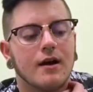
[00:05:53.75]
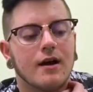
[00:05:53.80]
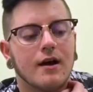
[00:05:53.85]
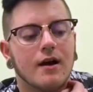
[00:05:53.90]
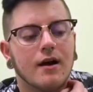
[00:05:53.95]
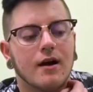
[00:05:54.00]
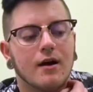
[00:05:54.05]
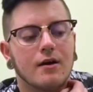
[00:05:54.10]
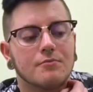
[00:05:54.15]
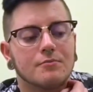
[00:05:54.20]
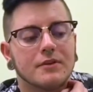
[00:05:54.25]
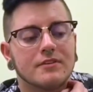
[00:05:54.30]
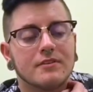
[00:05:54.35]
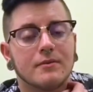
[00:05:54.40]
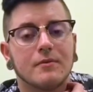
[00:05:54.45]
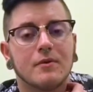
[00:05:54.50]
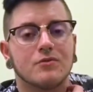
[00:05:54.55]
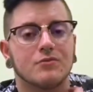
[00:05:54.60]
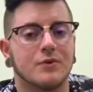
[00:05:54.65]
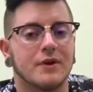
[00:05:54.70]
Um, but
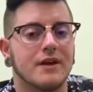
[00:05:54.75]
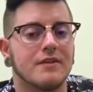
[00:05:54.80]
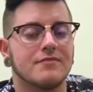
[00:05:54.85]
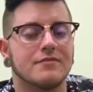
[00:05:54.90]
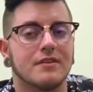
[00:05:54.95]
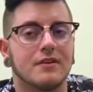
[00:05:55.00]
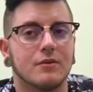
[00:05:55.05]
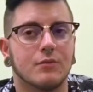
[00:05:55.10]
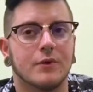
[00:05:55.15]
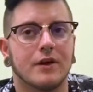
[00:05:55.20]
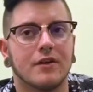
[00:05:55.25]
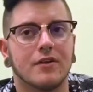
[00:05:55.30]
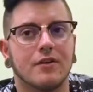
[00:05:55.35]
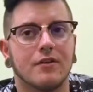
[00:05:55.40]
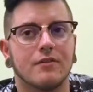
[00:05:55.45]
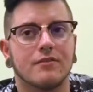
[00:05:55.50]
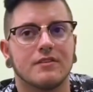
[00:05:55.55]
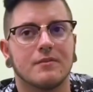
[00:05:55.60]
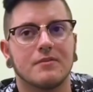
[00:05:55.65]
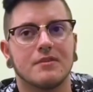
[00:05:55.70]
sometimes we have to
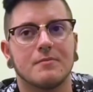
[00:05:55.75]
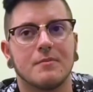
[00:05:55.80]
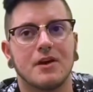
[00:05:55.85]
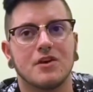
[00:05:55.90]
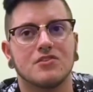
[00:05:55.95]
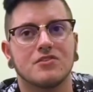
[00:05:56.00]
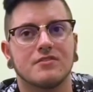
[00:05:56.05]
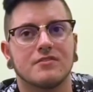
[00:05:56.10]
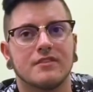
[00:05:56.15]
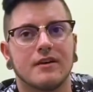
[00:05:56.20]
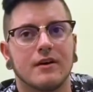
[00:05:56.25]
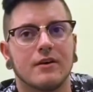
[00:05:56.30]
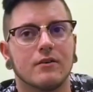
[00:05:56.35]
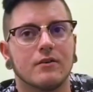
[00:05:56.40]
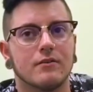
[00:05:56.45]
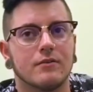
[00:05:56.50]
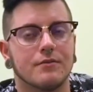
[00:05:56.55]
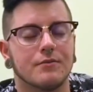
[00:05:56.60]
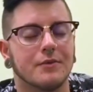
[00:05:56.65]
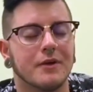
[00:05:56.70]
wheel some of the patients out,
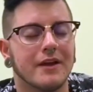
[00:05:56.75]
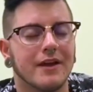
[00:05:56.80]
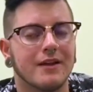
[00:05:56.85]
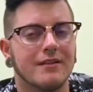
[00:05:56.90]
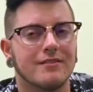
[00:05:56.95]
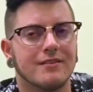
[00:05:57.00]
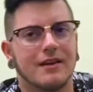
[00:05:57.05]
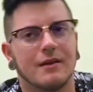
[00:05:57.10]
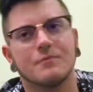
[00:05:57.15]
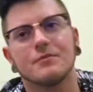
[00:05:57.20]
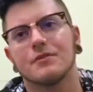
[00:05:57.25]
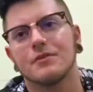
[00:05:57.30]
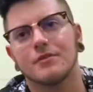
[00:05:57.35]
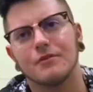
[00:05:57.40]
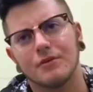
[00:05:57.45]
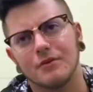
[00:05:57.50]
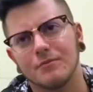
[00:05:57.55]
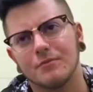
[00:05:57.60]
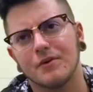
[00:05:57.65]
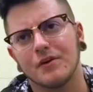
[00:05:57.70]
and we can't take them to
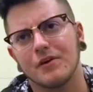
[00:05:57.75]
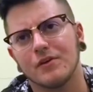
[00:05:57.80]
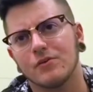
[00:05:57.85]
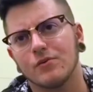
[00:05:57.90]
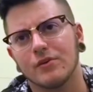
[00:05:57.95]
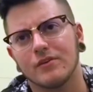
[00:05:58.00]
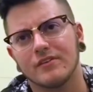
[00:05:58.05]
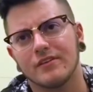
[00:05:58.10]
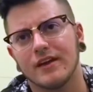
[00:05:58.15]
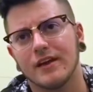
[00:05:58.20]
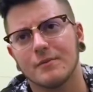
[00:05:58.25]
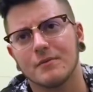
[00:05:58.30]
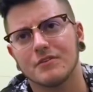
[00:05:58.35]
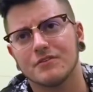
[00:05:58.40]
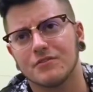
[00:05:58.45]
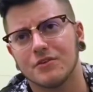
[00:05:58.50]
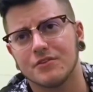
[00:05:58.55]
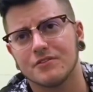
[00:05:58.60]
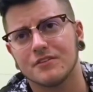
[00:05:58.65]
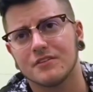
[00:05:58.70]
their room. We can only take them
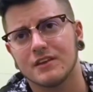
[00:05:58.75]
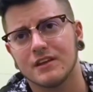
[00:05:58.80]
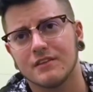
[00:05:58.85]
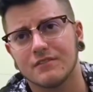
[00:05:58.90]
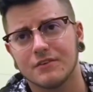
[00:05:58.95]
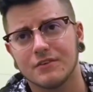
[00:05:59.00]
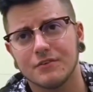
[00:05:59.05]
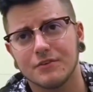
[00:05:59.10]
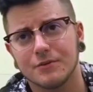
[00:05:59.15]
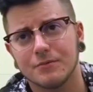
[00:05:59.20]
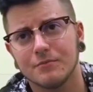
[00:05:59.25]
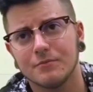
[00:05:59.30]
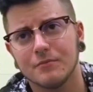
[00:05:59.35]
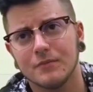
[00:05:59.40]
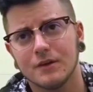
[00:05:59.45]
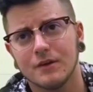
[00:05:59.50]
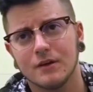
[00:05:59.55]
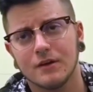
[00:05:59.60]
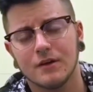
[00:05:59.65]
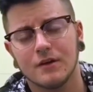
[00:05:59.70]
as far as the TV
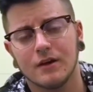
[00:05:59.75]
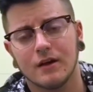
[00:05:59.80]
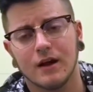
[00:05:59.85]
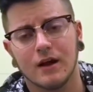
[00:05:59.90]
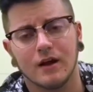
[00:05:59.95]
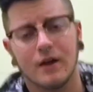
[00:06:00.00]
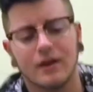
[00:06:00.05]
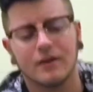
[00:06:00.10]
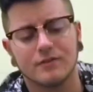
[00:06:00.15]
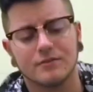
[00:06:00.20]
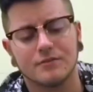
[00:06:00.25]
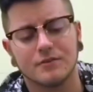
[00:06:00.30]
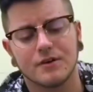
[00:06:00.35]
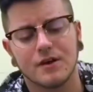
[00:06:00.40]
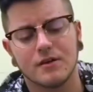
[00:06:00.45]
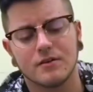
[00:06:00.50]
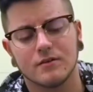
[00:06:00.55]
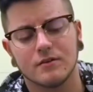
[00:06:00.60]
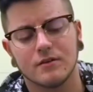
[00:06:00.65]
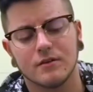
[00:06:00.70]
room because oh, uh, we're
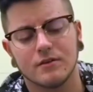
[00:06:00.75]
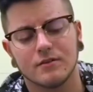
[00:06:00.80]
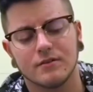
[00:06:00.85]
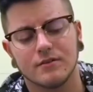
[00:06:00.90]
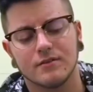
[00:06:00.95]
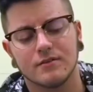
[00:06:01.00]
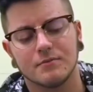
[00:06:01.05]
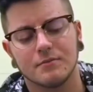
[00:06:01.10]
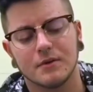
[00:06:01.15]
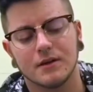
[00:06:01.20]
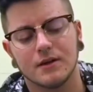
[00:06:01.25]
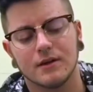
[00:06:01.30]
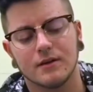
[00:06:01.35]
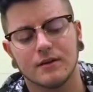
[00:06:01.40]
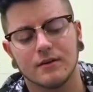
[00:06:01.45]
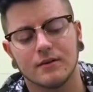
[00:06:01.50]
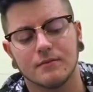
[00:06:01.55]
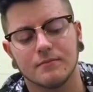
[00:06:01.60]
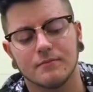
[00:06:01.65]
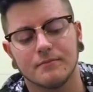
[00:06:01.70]
not the nurses, but
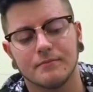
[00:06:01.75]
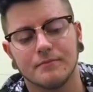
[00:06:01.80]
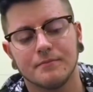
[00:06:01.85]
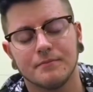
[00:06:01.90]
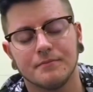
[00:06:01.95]
um,